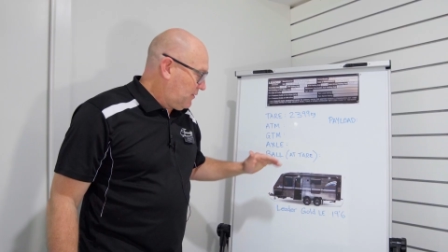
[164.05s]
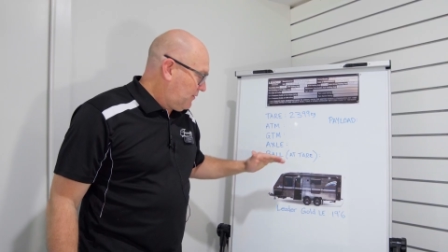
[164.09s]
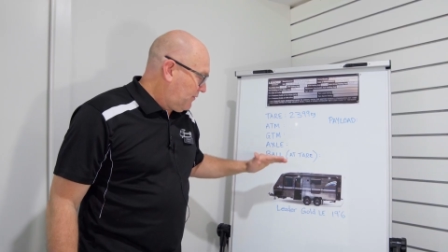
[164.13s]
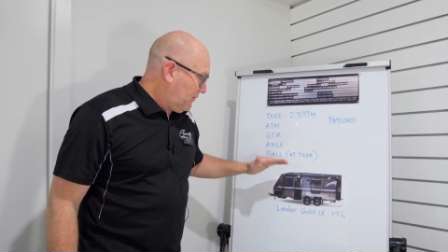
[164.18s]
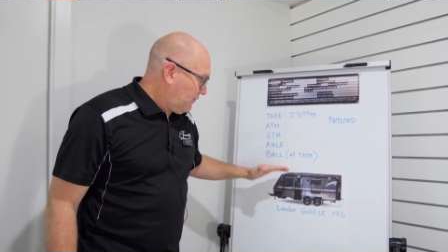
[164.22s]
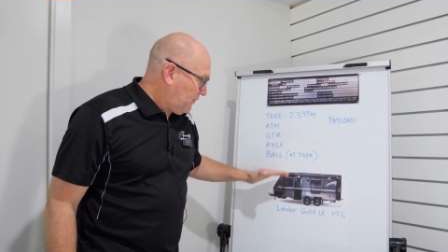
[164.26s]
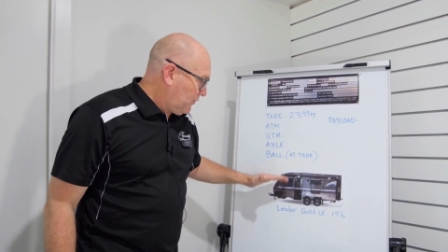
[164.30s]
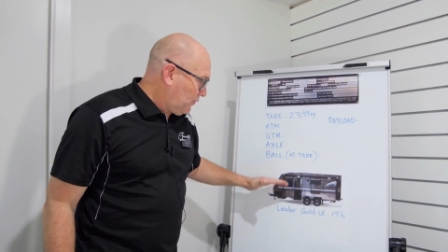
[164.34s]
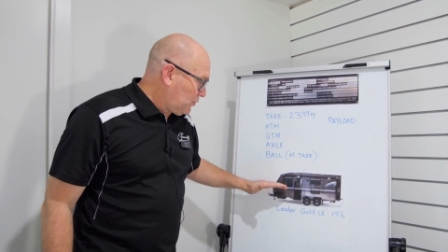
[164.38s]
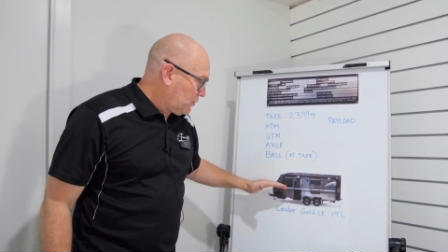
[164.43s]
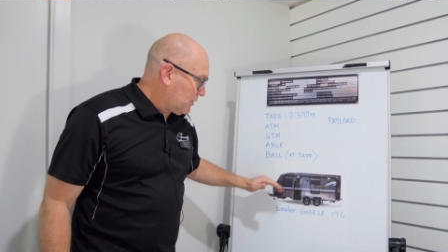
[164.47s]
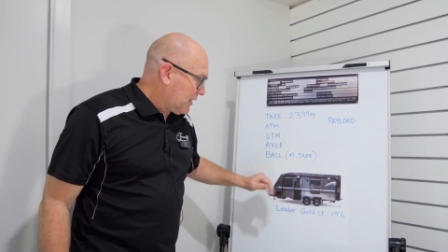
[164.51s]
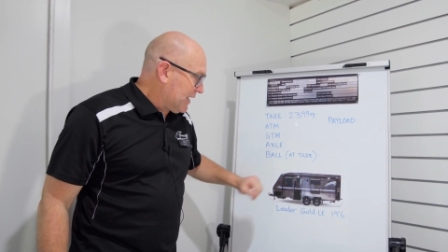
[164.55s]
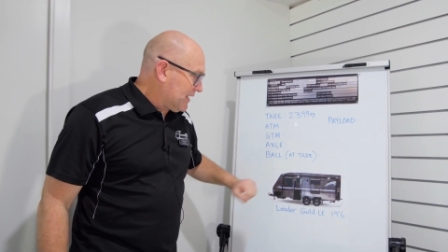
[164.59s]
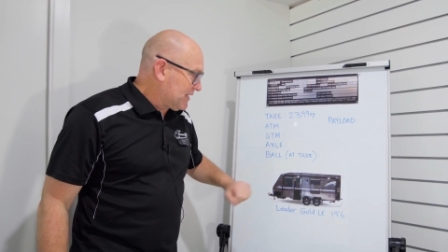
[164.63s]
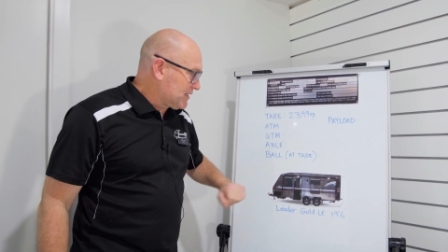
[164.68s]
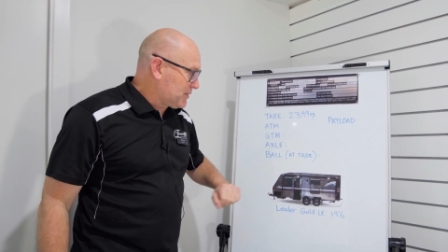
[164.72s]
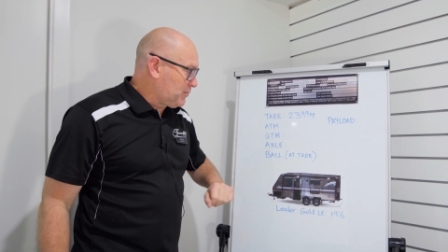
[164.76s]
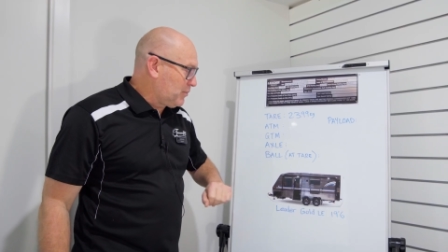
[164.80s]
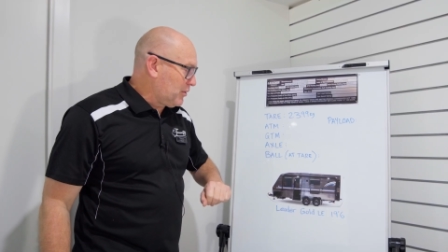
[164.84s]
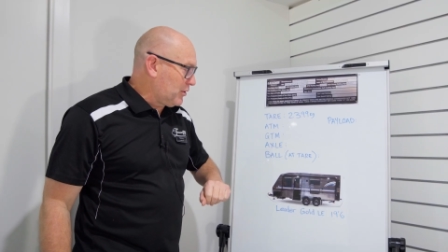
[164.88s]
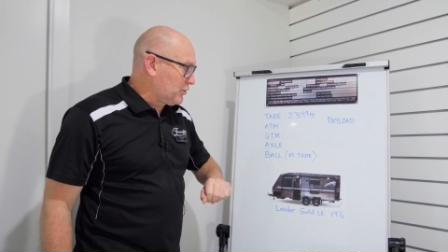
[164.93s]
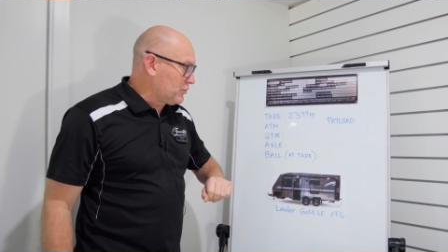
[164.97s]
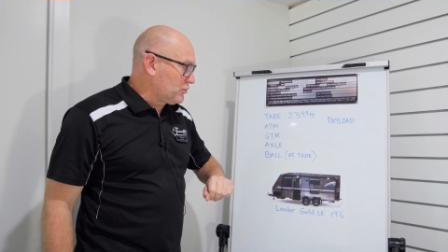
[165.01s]
full gas
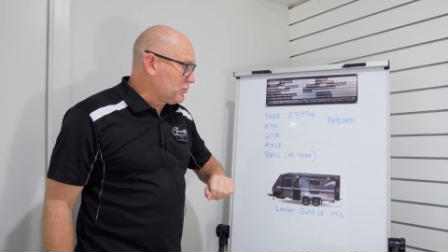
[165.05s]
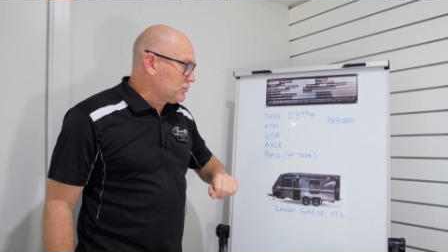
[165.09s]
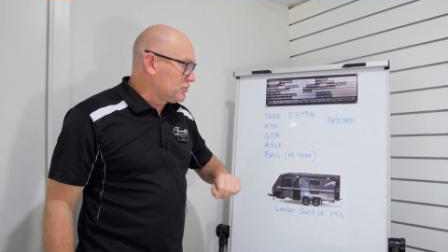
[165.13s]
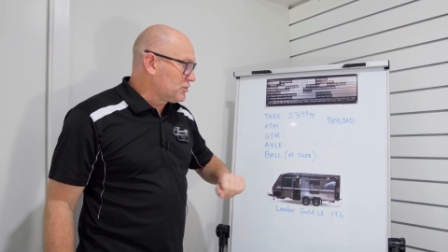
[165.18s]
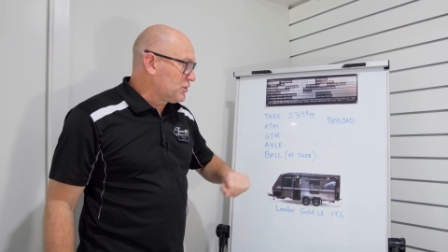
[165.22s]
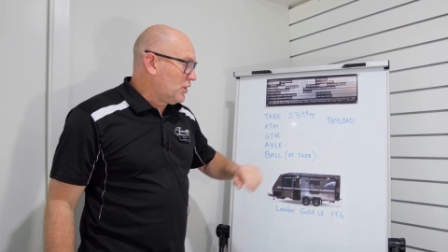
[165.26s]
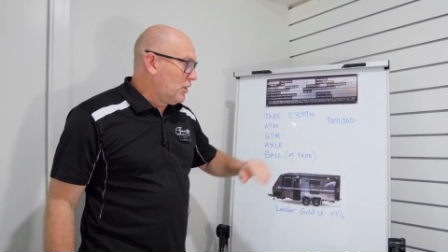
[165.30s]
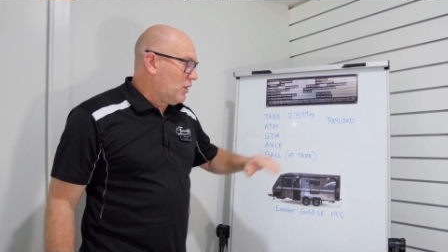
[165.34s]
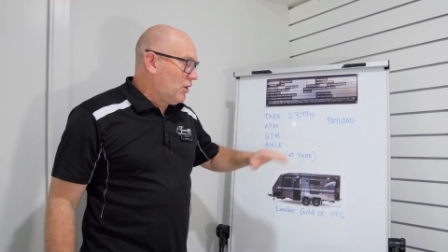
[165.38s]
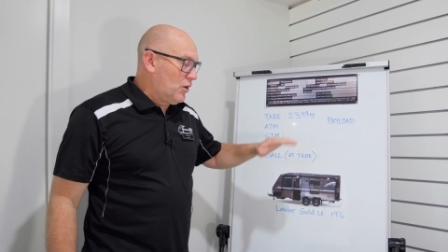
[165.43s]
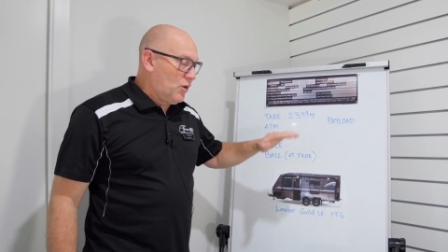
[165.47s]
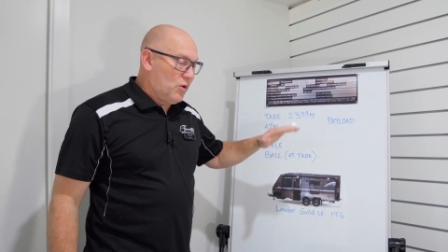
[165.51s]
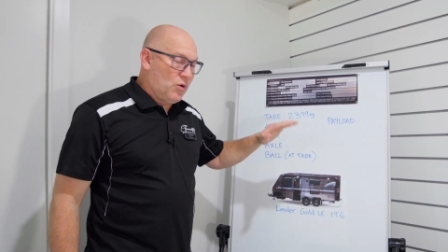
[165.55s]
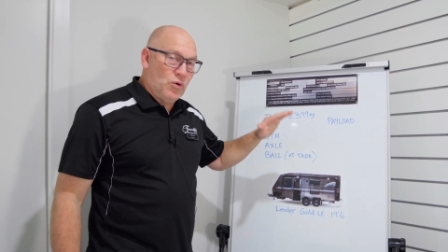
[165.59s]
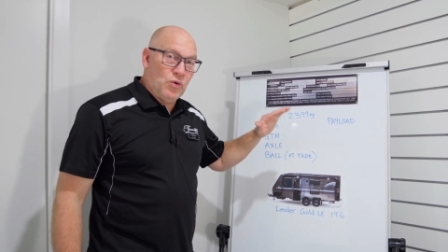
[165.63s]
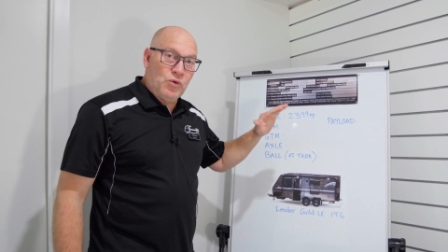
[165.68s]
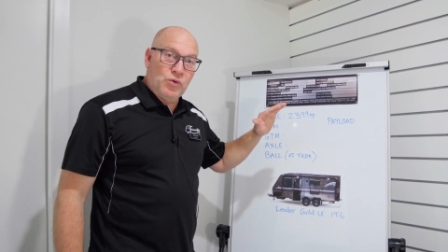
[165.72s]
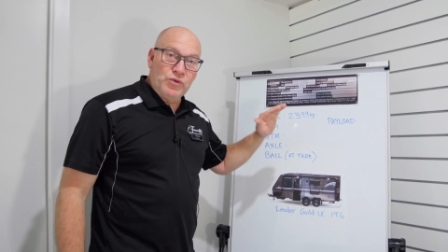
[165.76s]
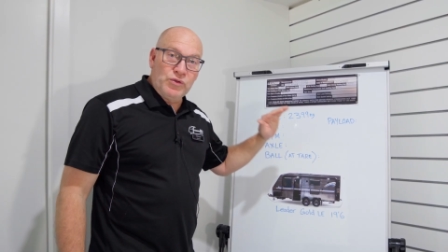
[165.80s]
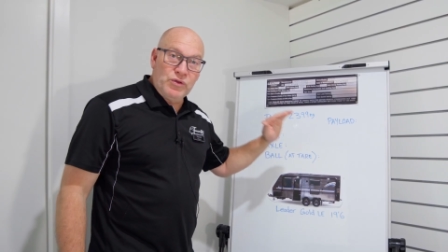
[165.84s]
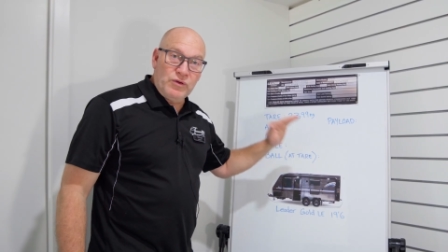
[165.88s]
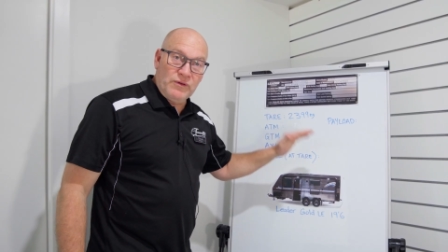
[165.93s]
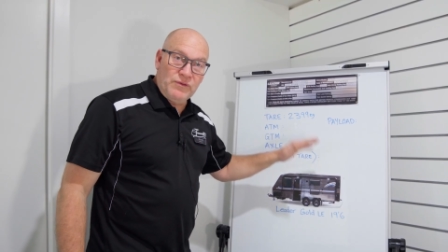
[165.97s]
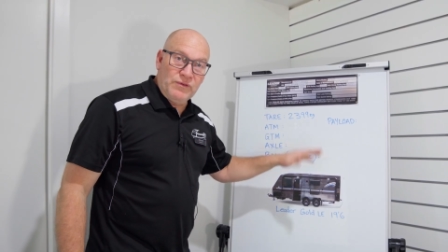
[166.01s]
bottles,
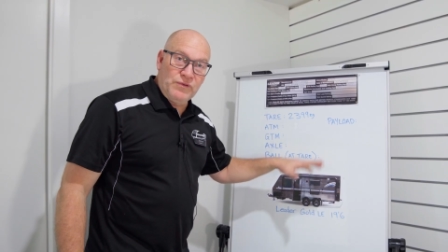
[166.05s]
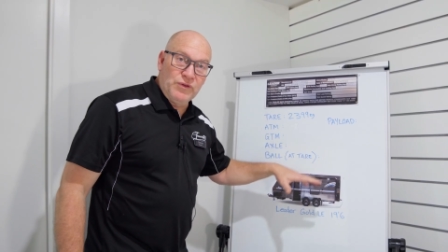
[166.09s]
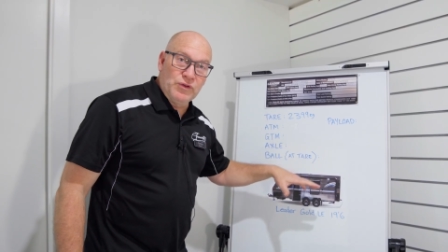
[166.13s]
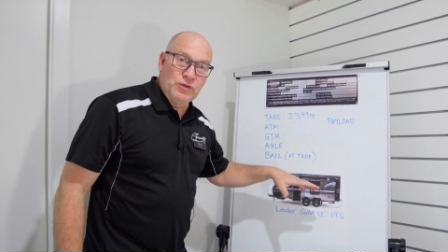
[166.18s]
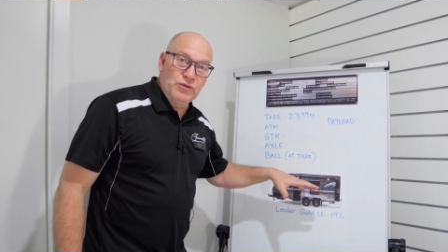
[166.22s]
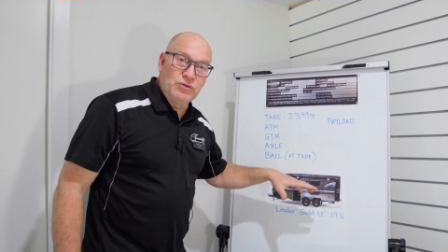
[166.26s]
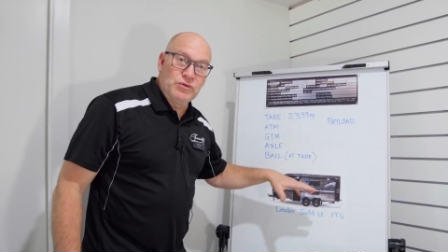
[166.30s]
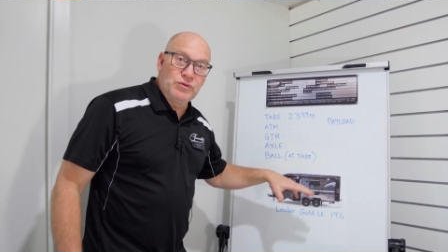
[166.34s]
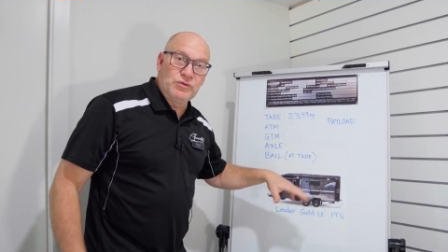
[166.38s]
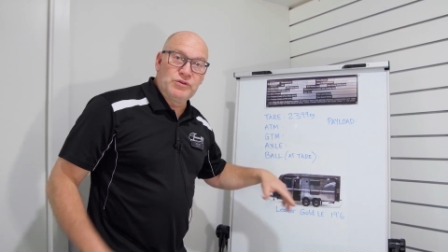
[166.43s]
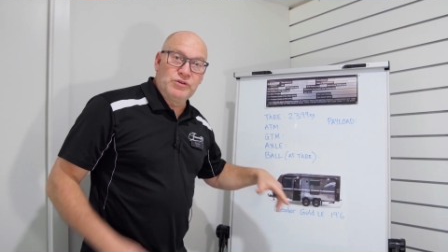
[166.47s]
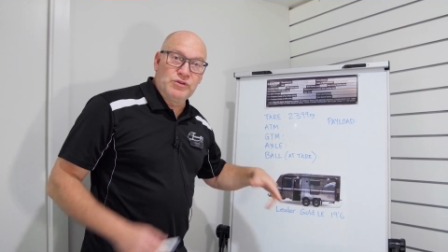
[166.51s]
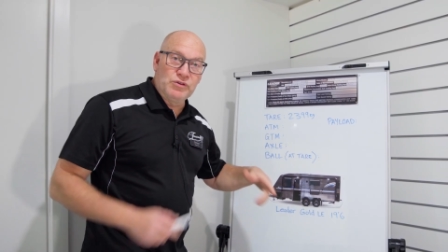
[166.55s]
all your food,